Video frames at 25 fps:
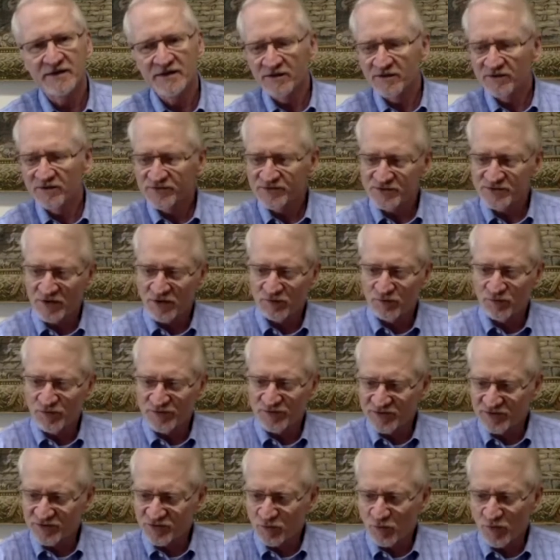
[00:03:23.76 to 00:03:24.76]
So, with
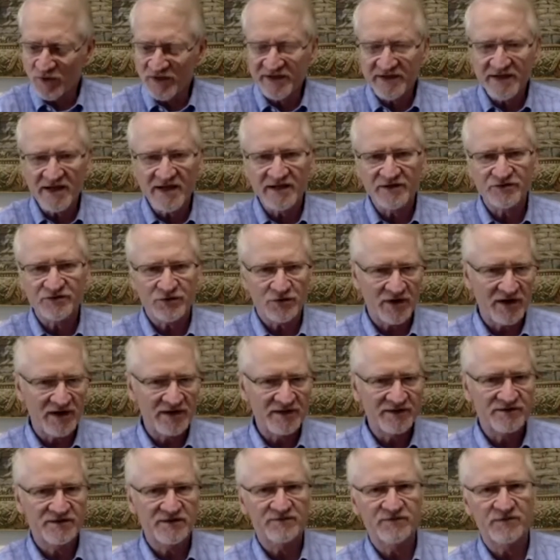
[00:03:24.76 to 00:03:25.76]
the 28
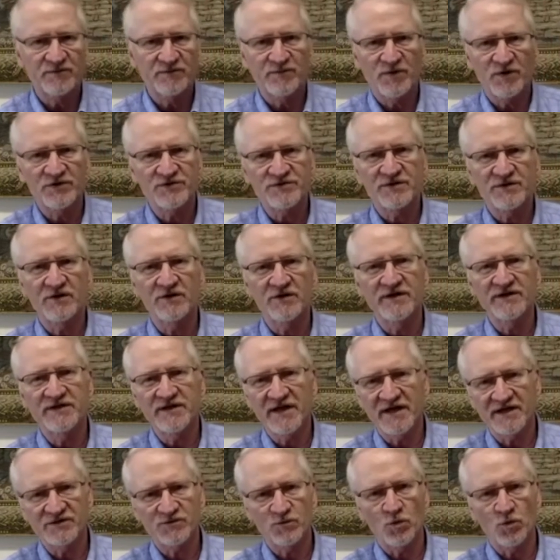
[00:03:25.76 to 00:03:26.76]
trays, if the person only
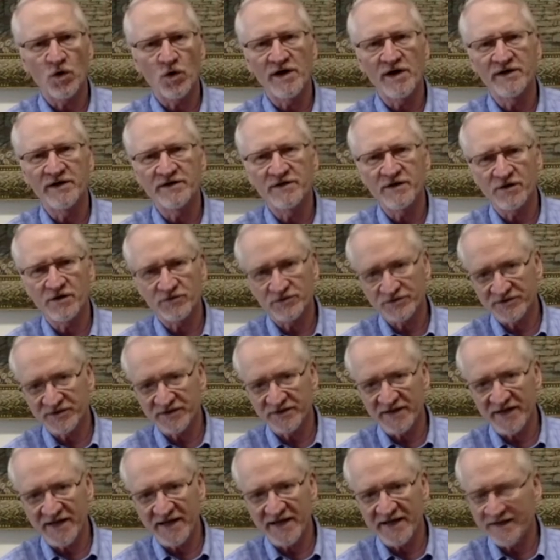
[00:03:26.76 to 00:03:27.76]
takes one dose a
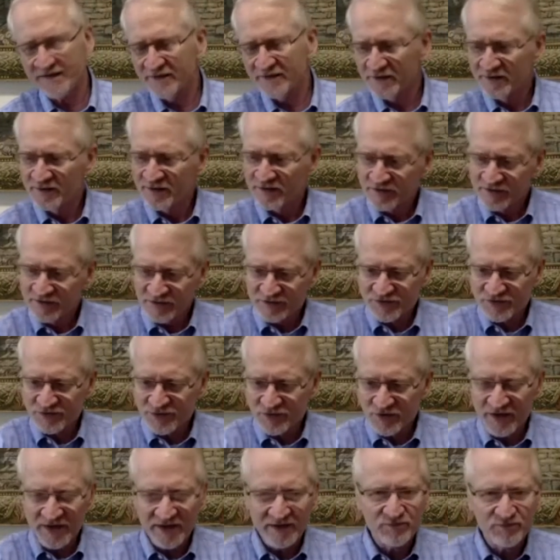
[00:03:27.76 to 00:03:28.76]
day, this
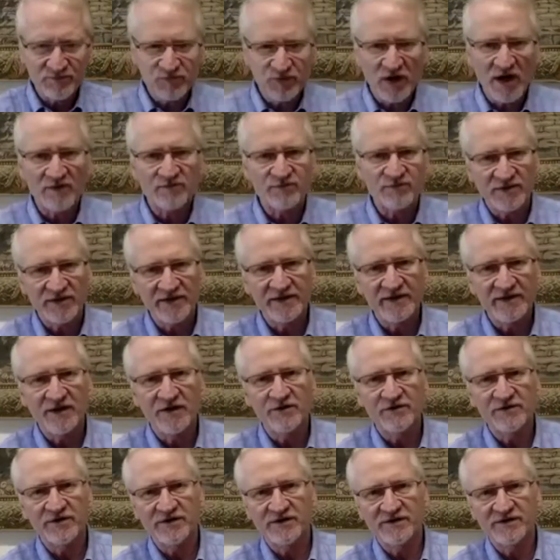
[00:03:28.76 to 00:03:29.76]
tray properly
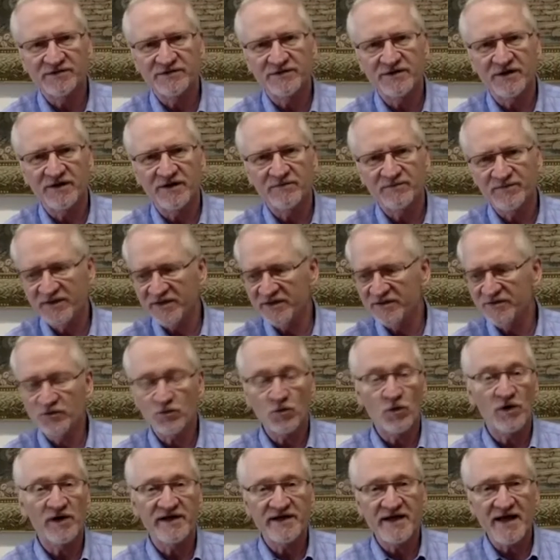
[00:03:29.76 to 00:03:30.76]
loaded is going to be
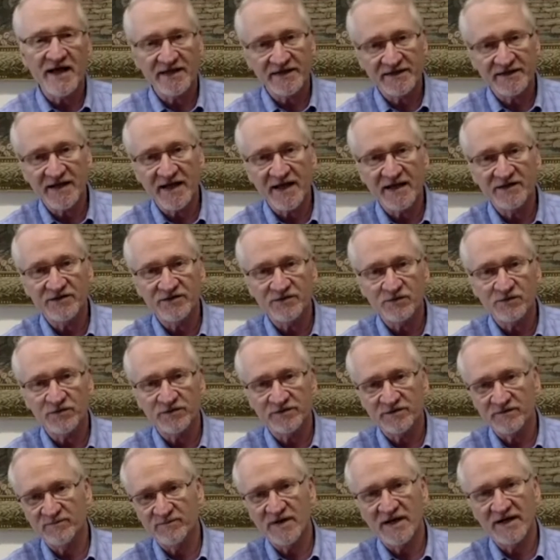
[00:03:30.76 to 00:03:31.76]
28 days worth
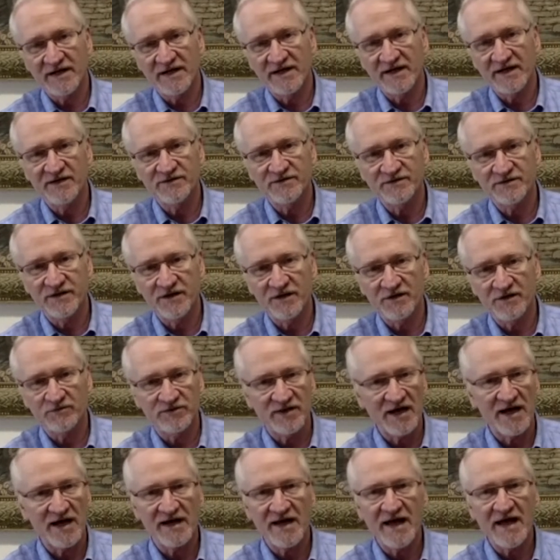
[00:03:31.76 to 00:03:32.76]
of medication here
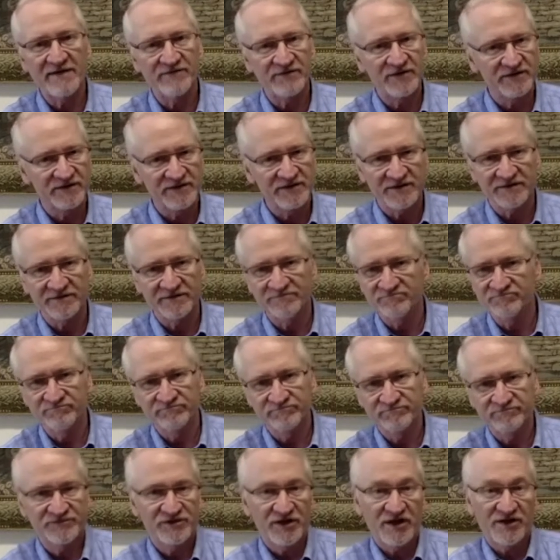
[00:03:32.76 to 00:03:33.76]
without having to
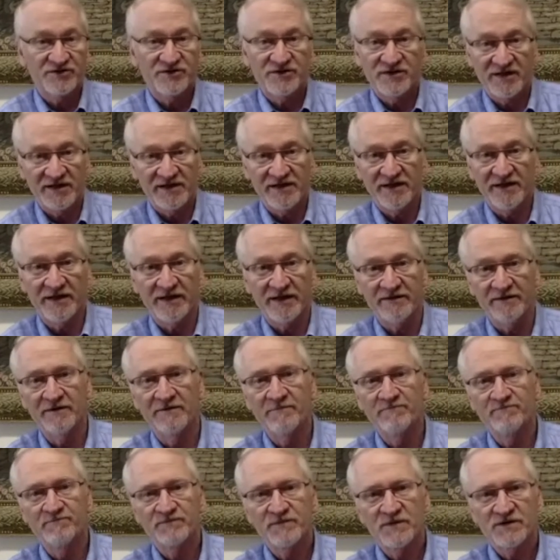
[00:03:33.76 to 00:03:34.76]
touch it again.
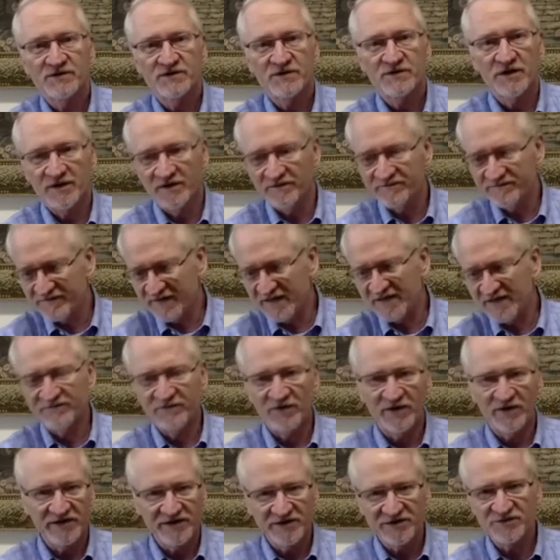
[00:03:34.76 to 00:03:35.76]
It's going to
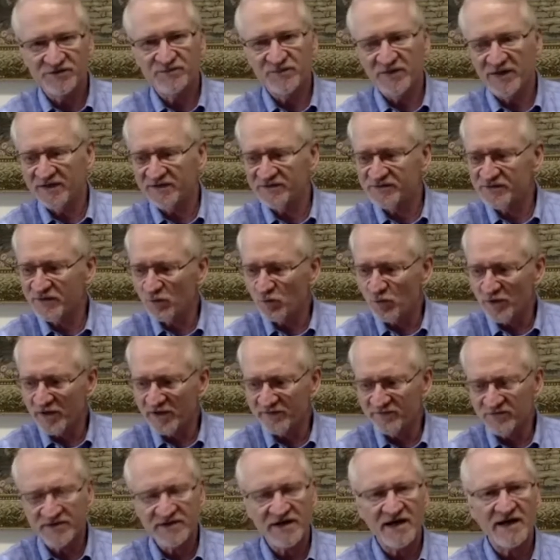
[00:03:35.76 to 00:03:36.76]
faithfully dispense at
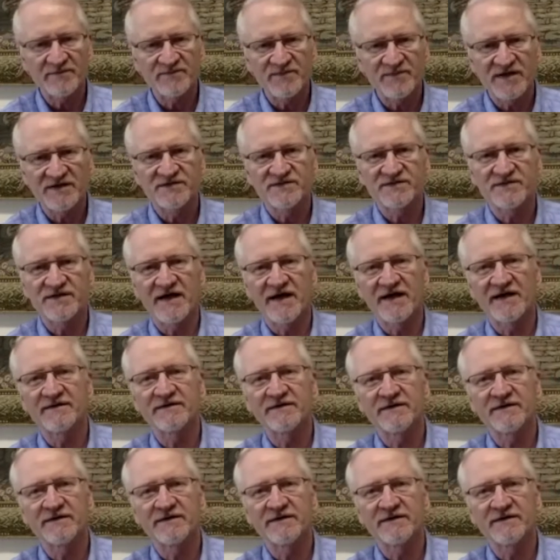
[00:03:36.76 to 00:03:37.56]
whatever time they set.